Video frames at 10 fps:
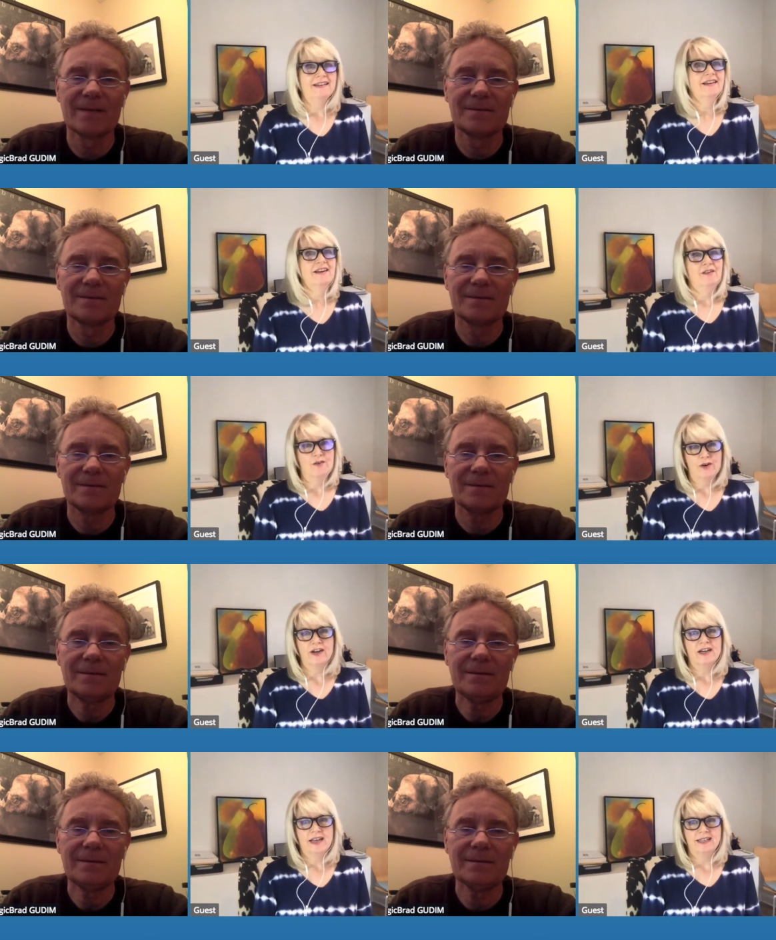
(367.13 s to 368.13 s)
Speaker 1: you know
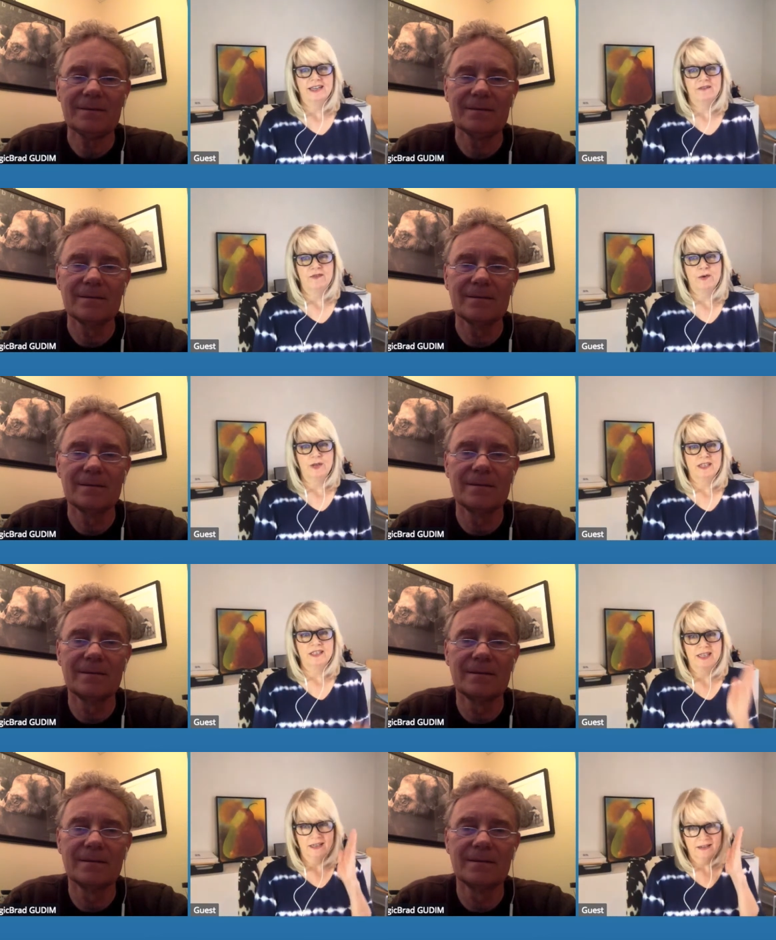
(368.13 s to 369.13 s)
organized and focused
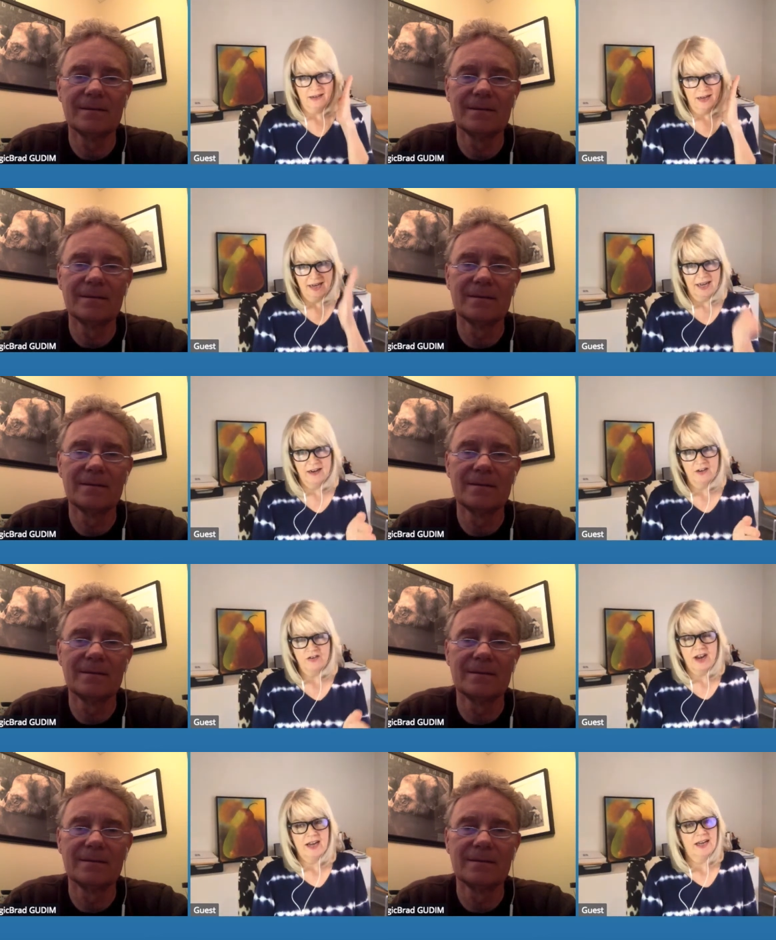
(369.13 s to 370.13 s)
and, and get on
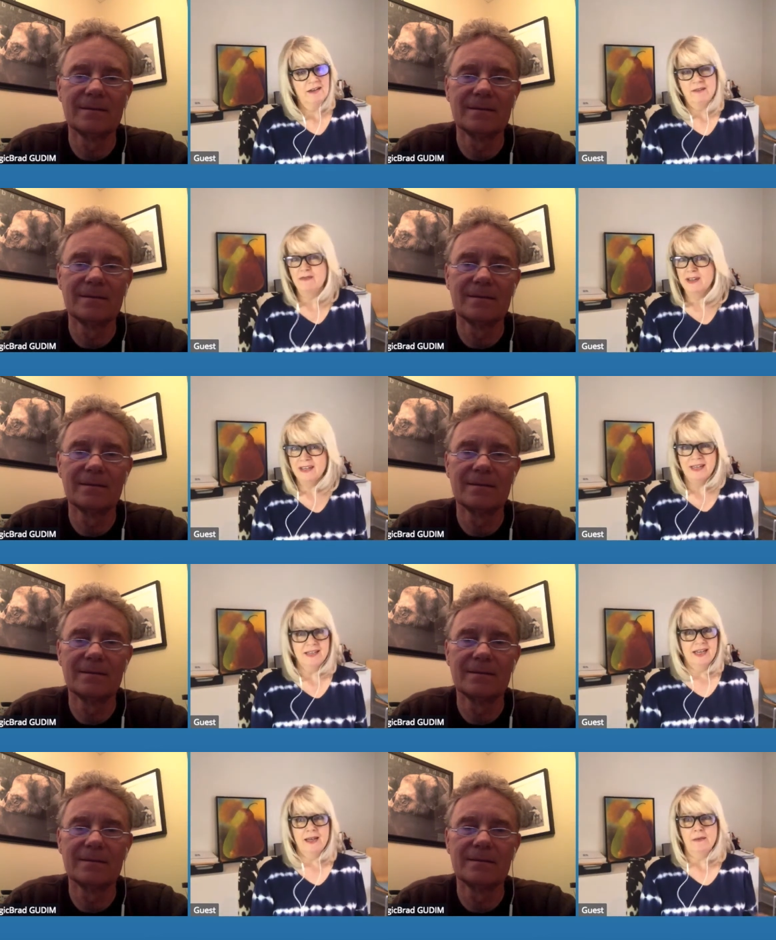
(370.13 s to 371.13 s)
track, and it really does
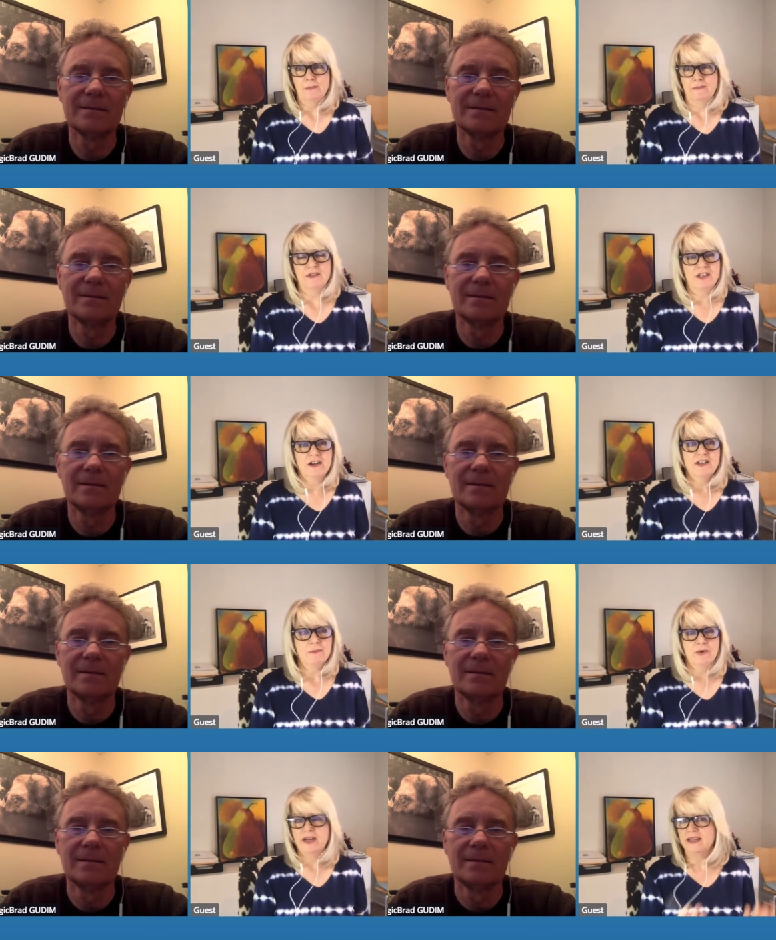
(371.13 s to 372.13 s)
help start to
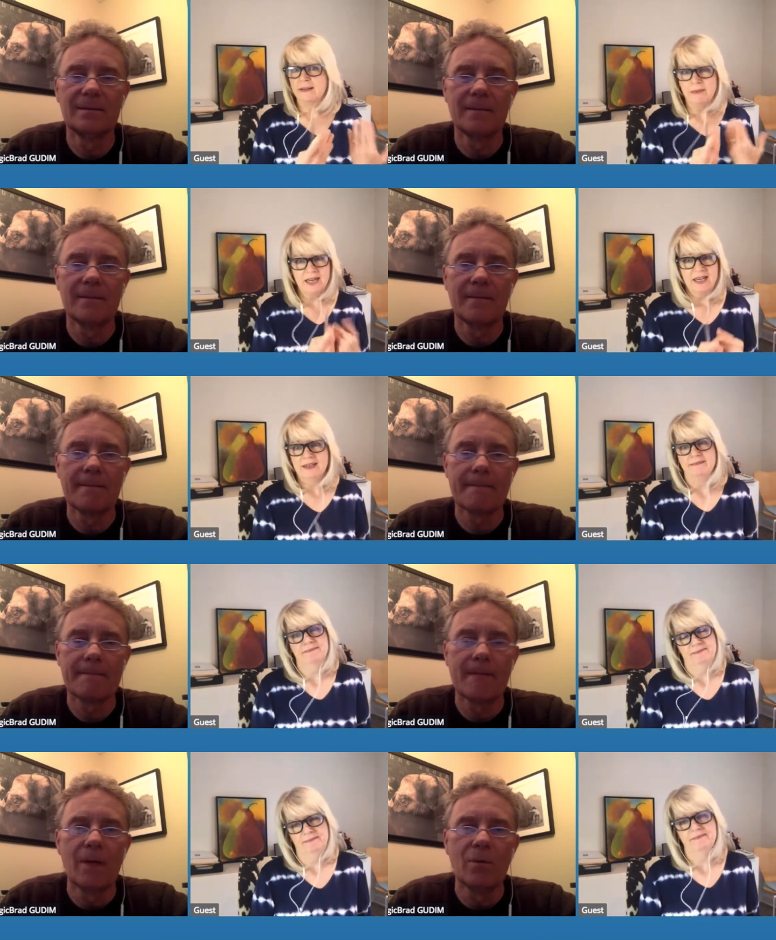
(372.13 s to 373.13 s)
bring in the money.
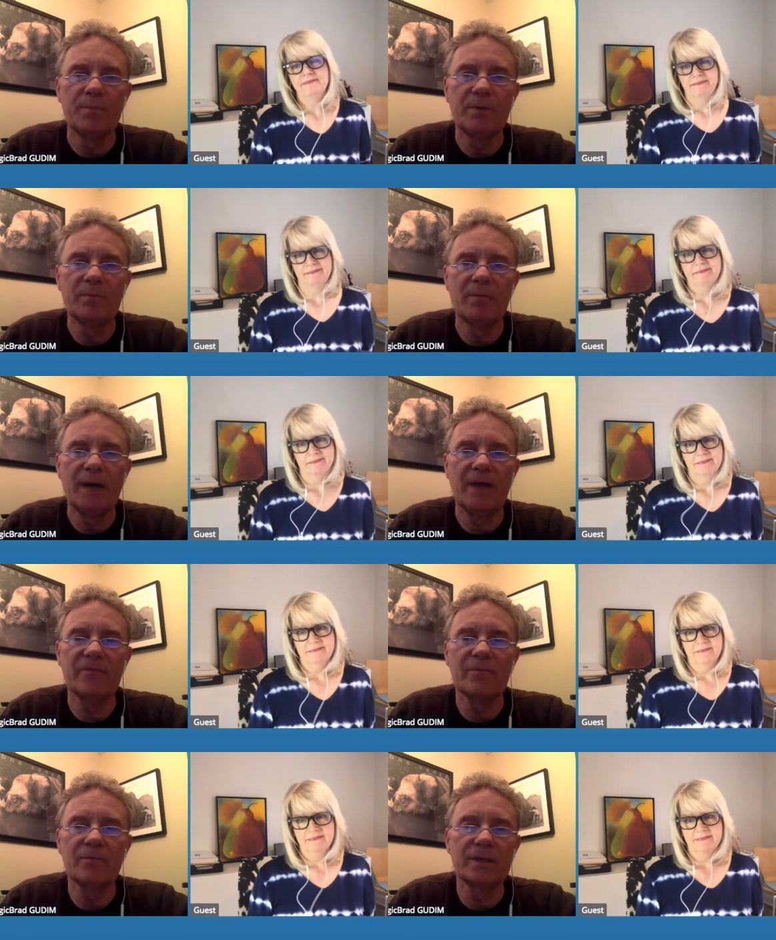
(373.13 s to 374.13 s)
Speaker 2: Well, people buy
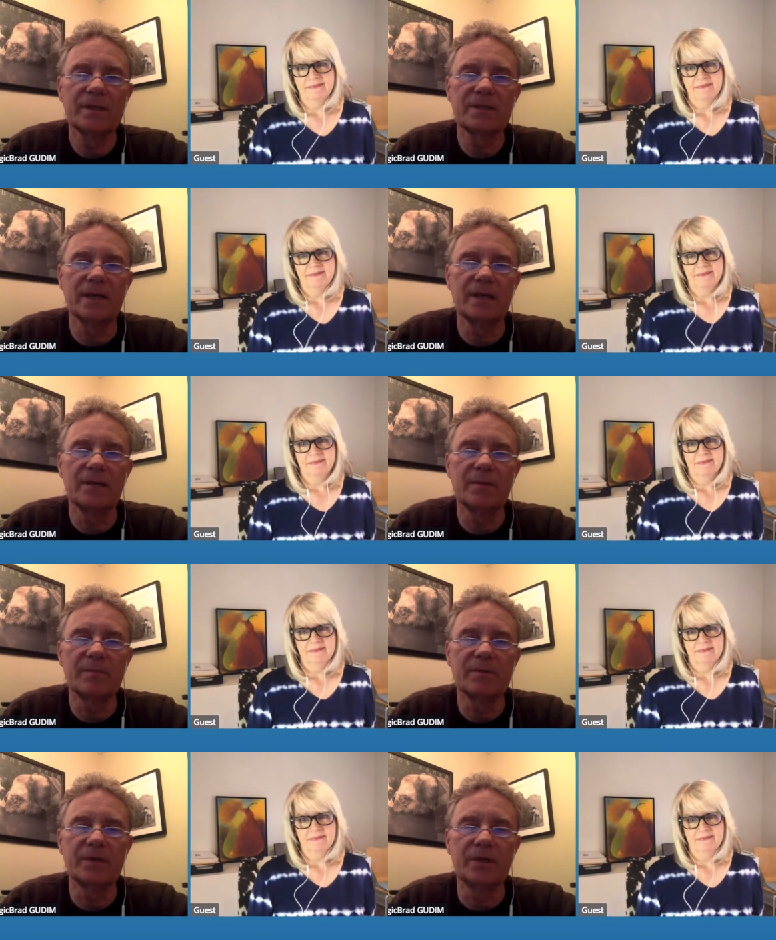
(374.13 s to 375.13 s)
from what they say, the people
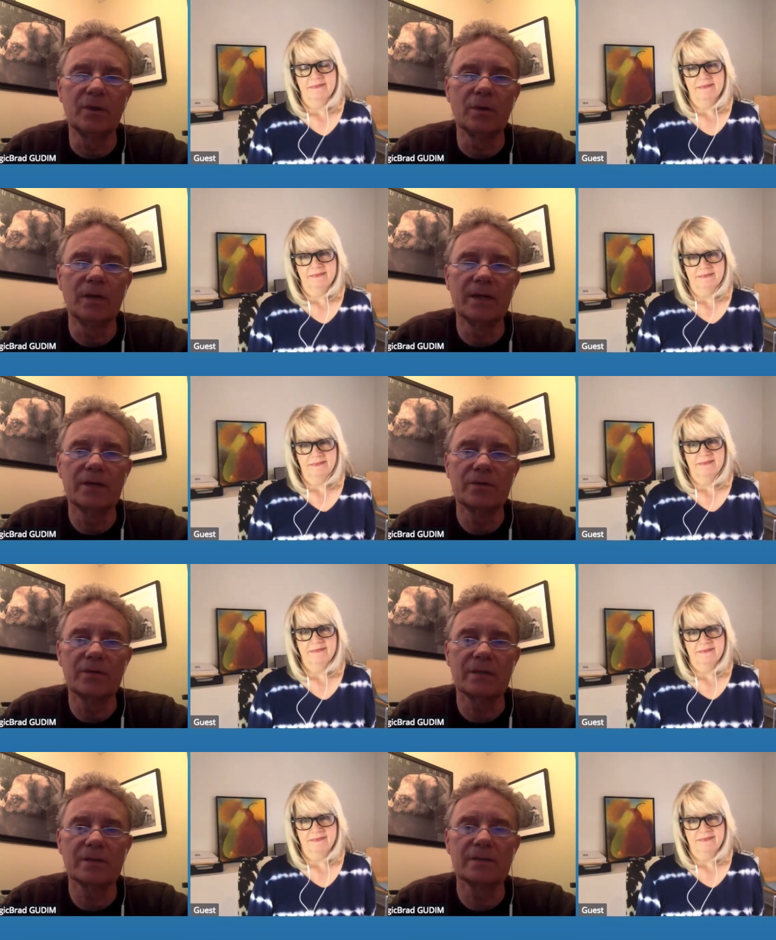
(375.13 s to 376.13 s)
that they know, like, and
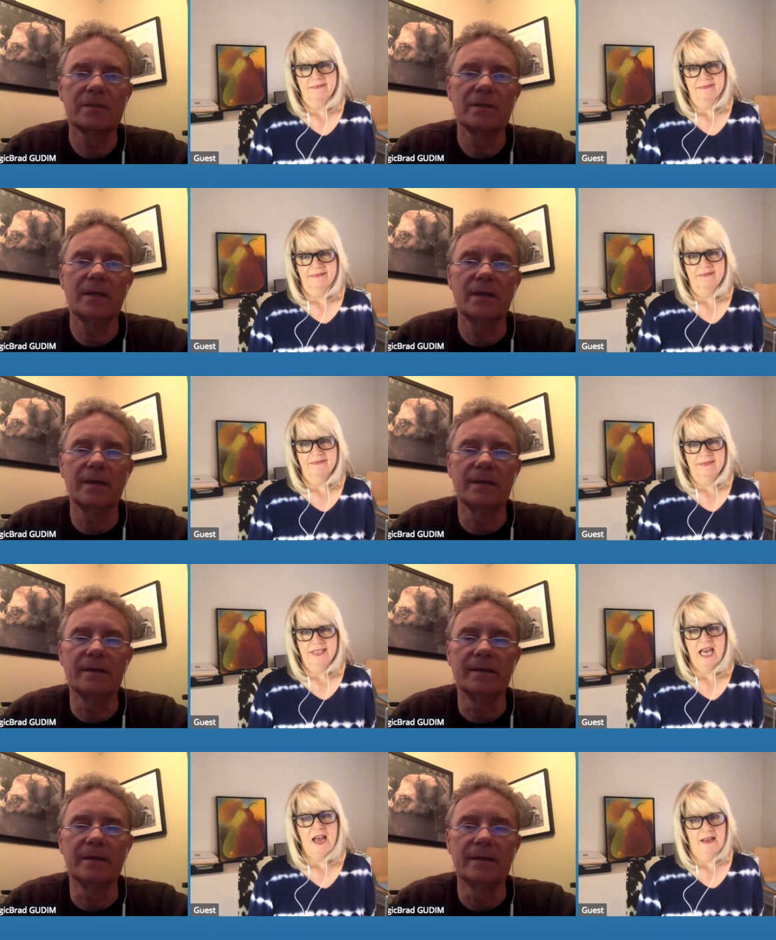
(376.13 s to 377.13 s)
trust, and uh,
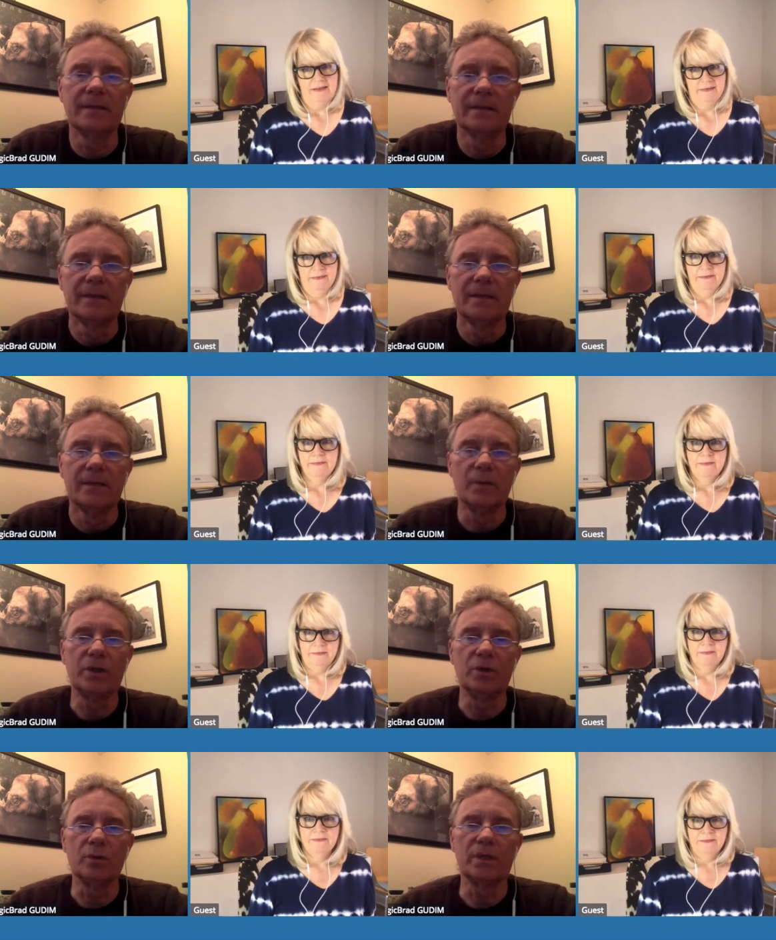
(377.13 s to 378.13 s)
yeah. when
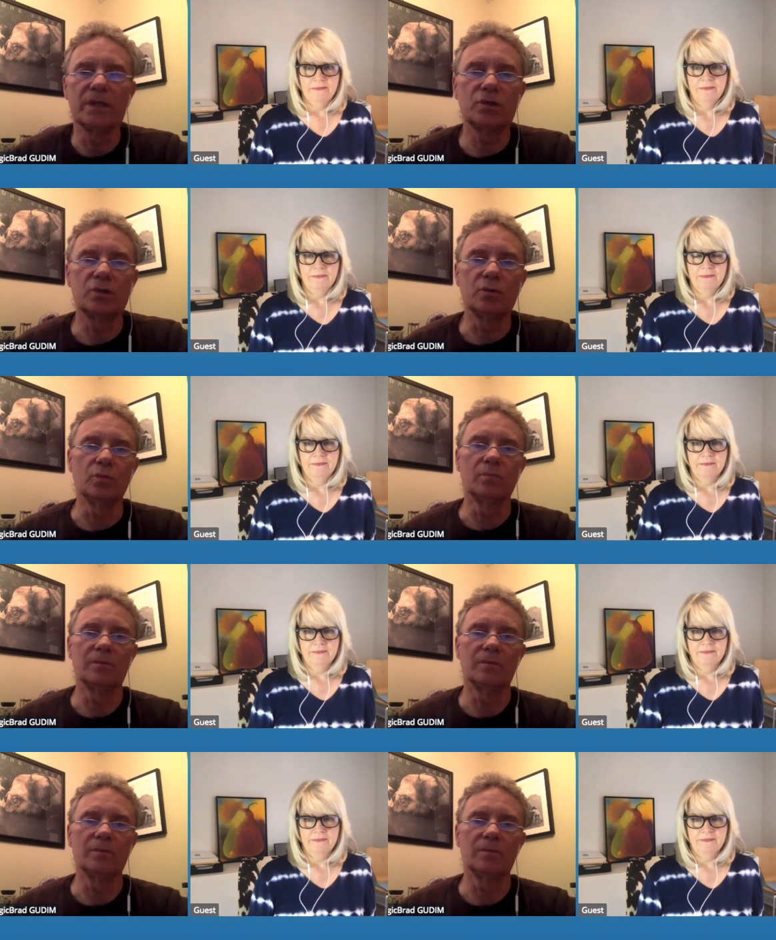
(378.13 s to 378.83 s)
you get to, I